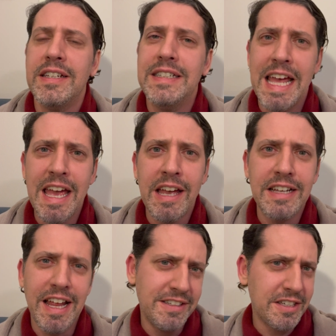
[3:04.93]
dared
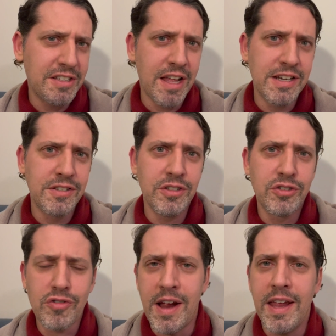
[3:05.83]
and decided to
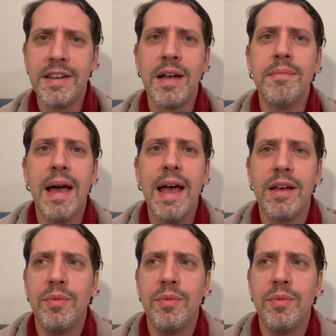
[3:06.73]
try and come back